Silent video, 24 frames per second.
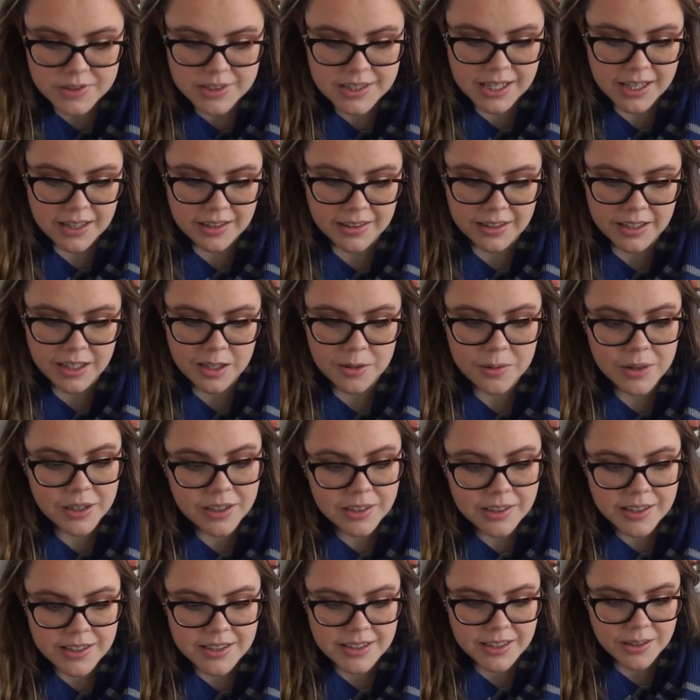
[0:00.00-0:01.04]
tell anyone
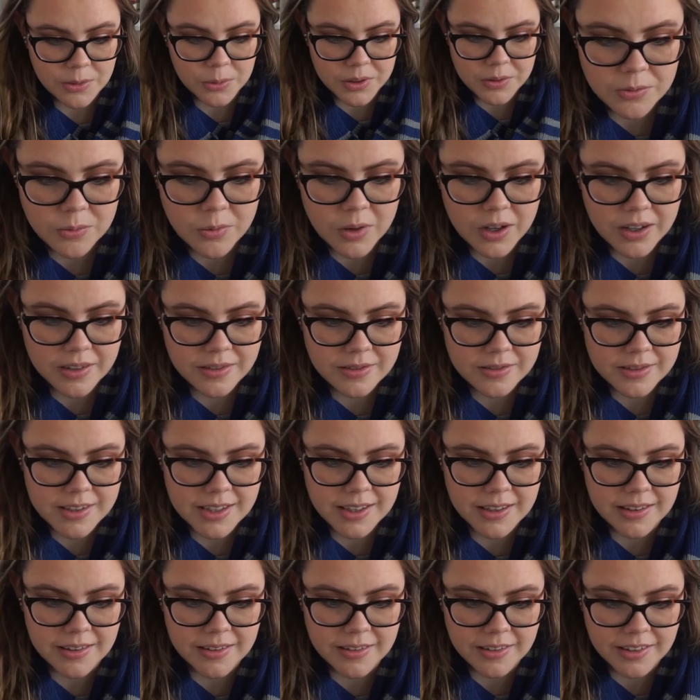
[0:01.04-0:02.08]
because I wouldn't want
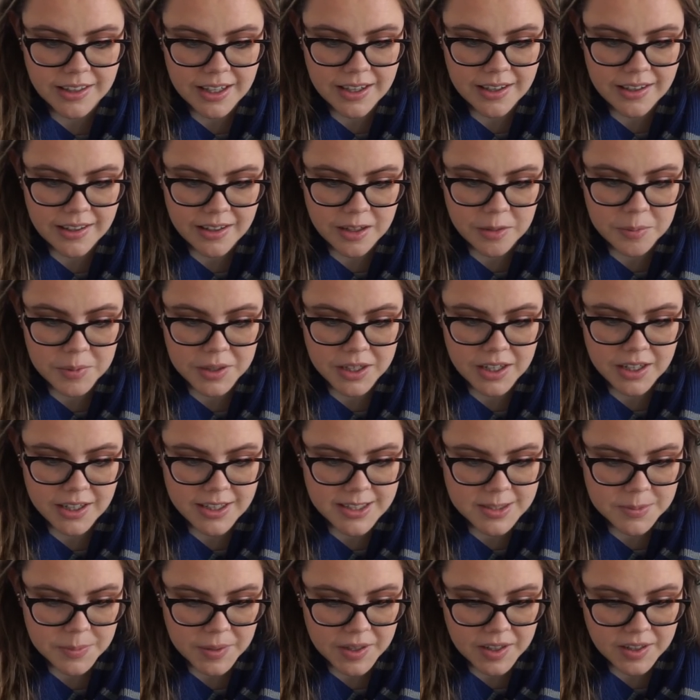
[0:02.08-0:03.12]
to get anybody
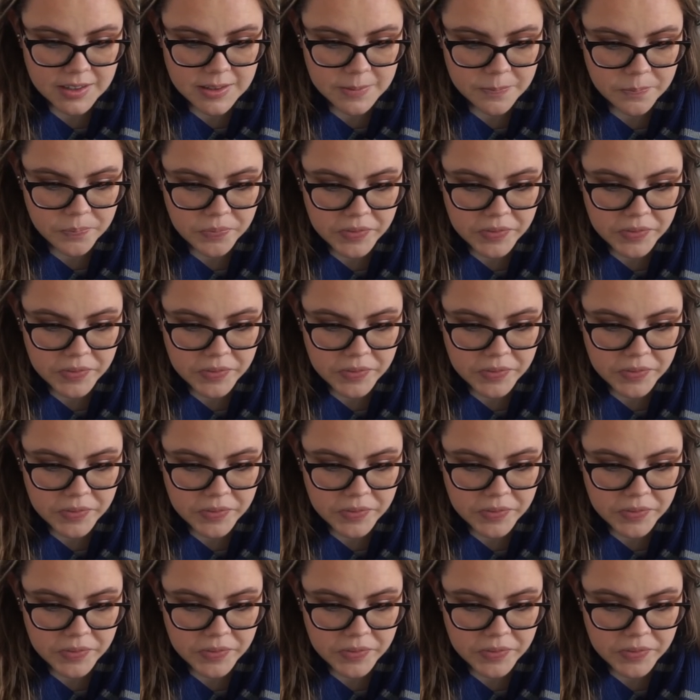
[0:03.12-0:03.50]
expelled.